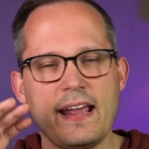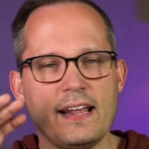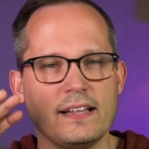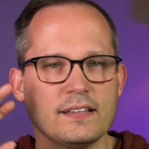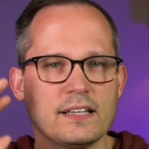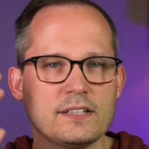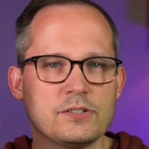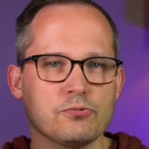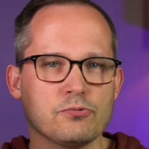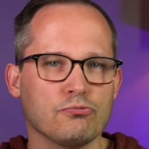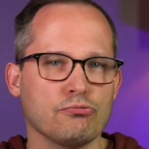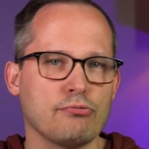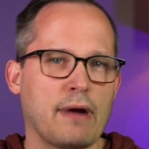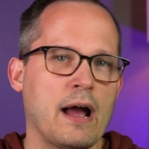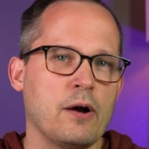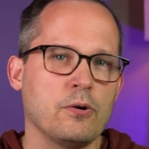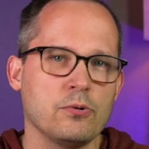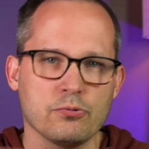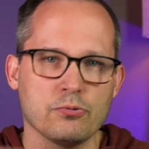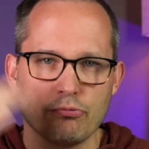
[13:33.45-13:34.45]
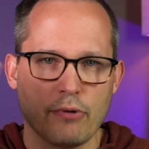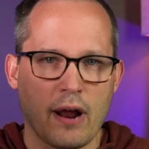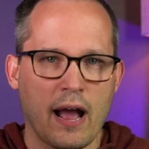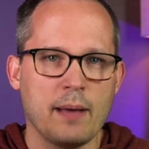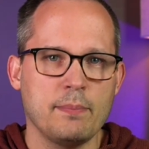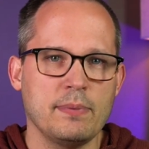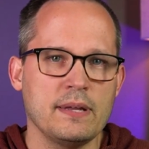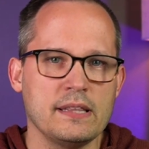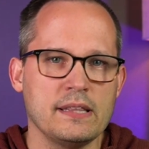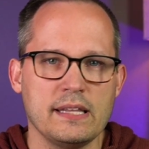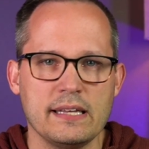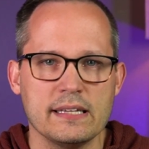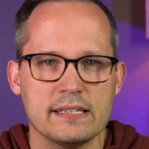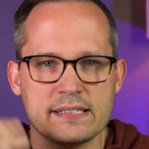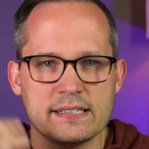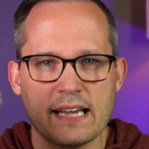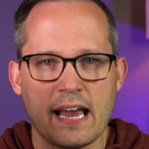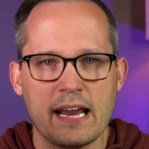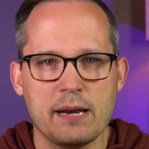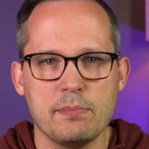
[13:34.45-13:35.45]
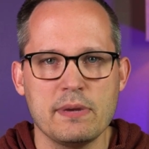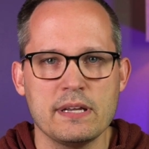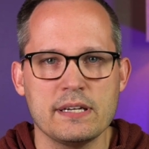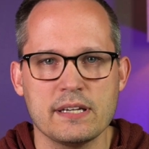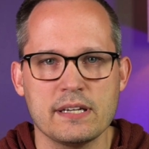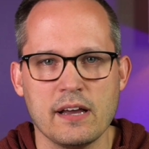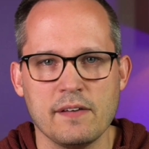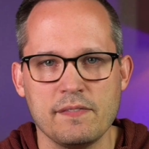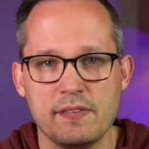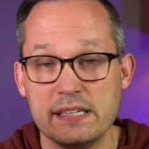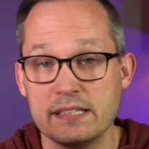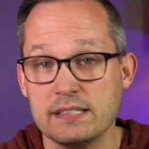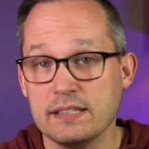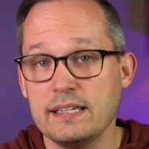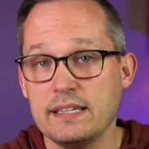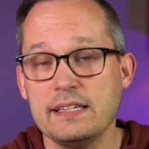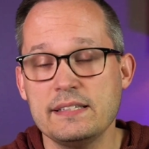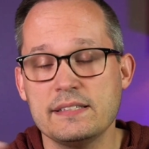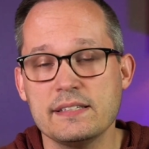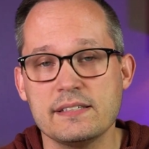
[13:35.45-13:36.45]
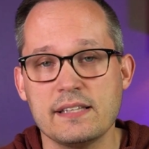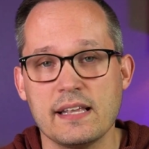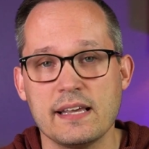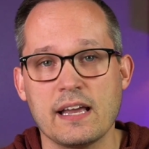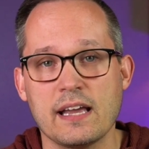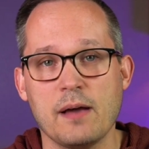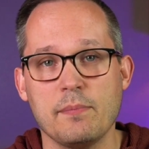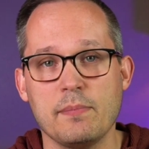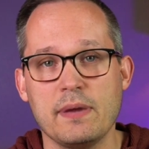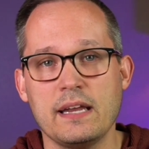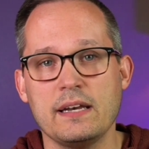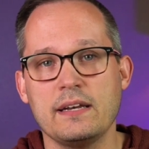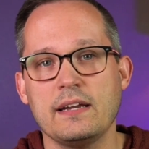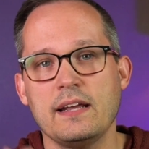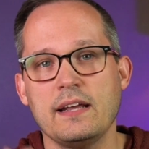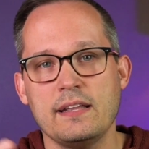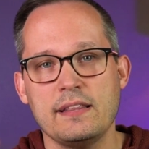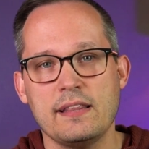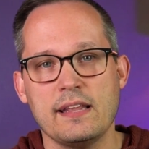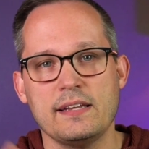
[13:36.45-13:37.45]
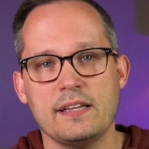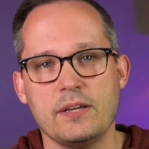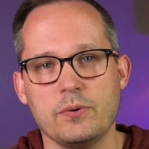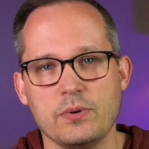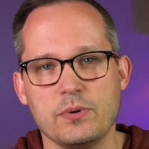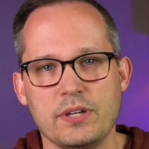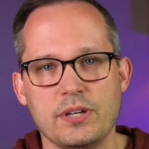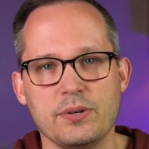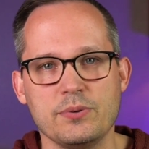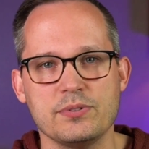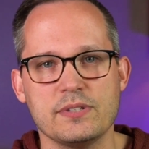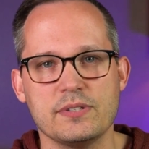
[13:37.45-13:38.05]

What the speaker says: let's round robin the assignment of these leads as they come in, then you would use